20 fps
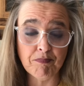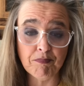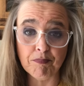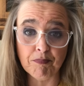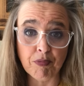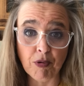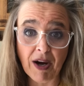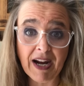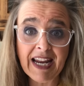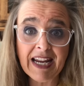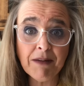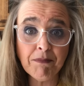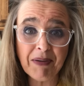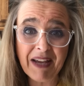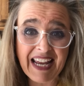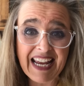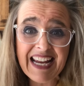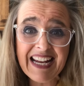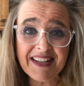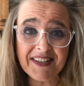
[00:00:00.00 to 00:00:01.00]
bringing
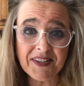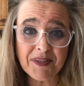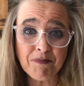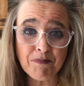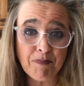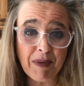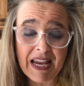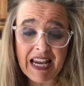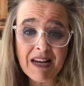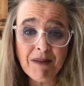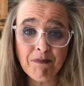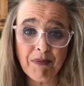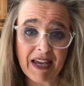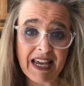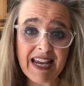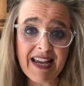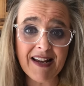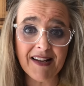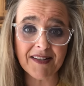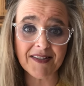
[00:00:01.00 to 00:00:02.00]
peace, being
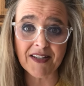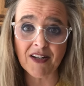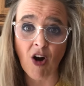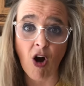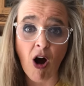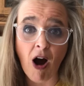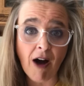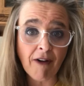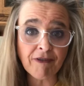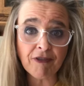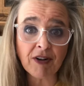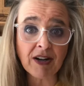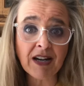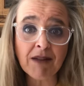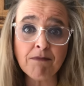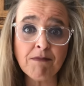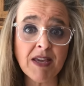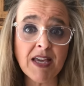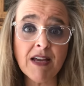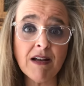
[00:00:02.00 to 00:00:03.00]
peace, and offering
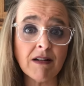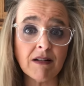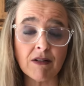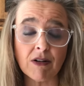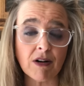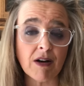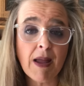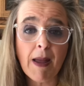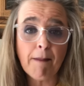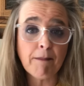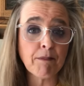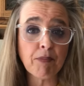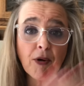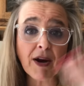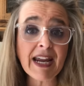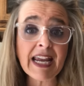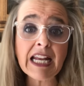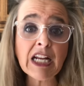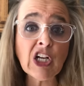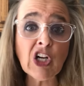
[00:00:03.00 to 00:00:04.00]
a meal, or
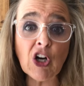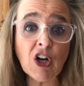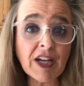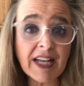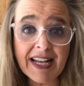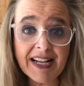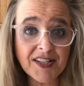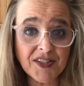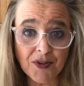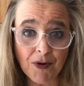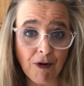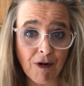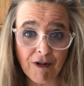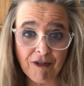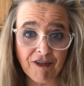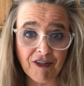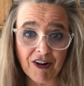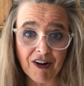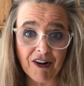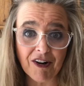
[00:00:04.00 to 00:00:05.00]
bringing cookies
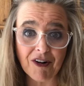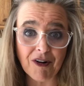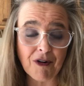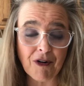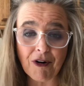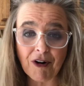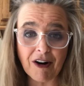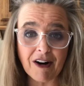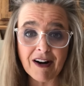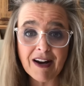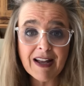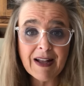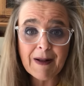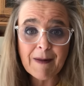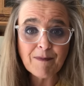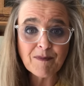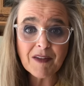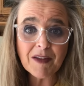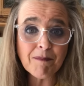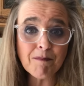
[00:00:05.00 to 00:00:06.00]
over, or
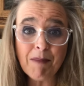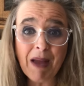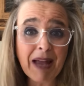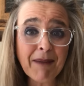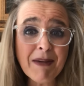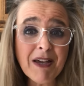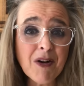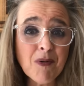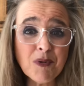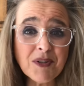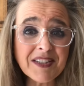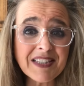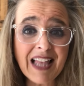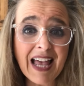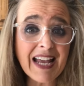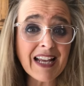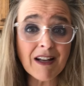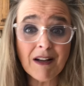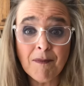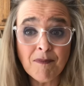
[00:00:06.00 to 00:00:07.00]
maybe it was
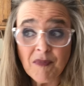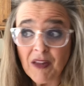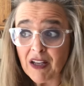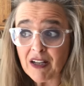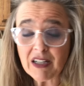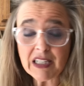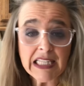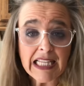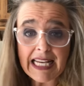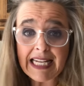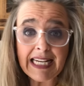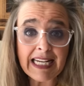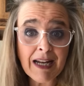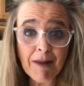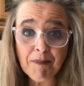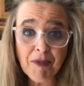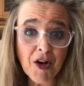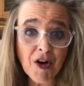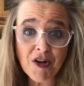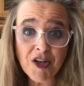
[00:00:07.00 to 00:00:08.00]
like cleaning
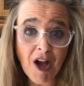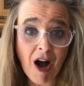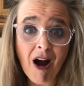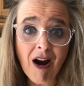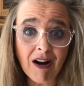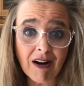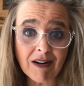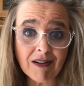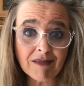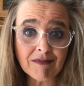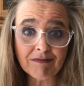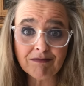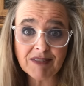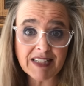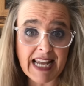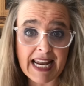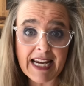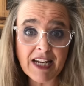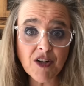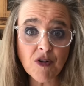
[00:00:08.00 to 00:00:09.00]
up their yard,
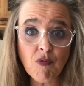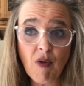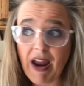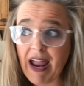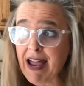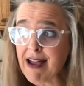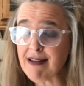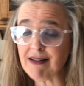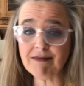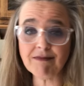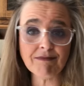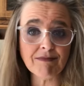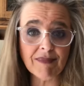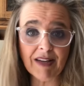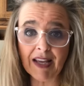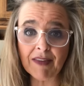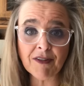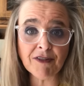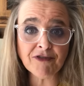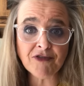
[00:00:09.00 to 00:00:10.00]
taking a rake, and
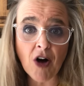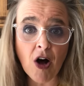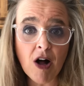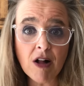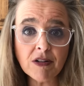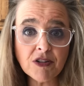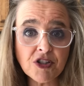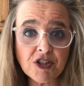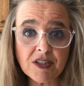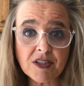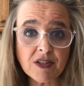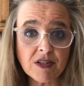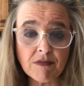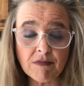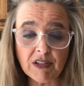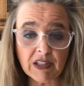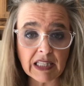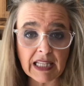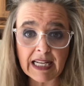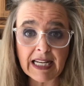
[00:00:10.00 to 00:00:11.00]
in the fall, just
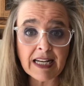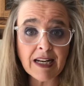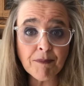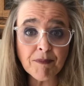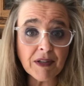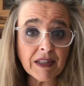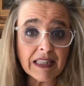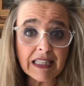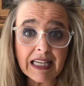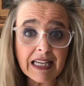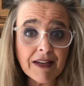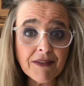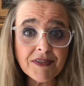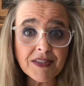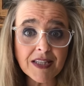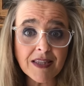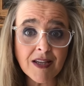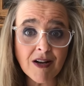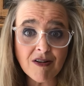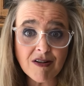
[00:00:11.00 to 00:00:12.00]
cleaning up the
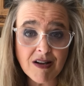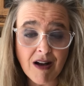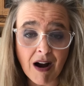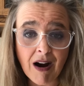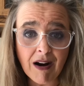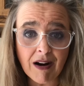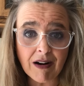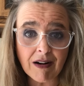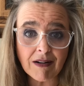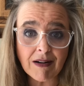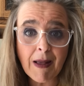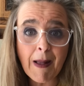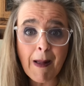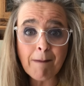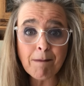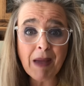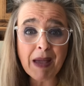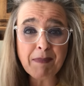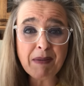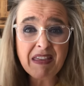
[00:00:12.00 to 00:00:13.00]
leaves in their yard.
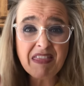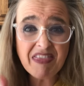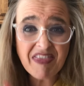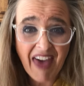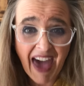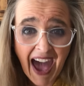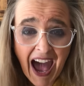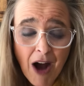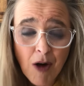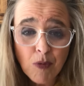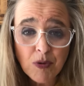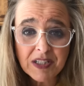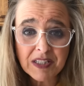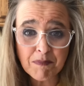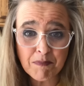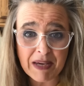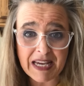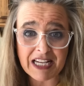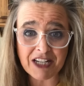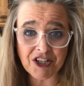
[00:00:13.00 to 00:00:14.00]
Maybe that was
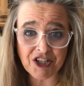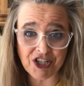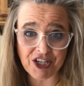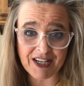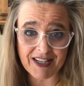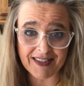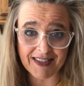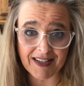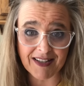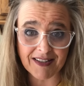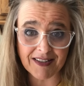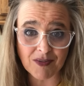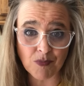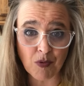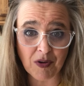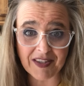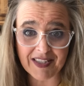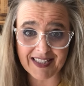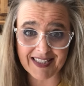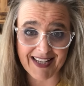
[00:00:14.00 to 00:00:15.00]
being Jesus
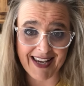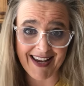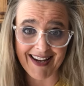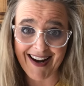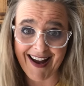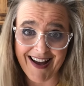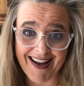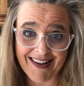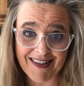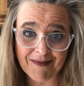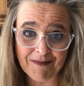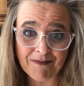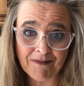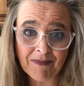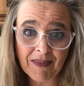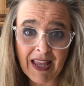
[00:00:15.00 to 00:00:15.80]
with skin on.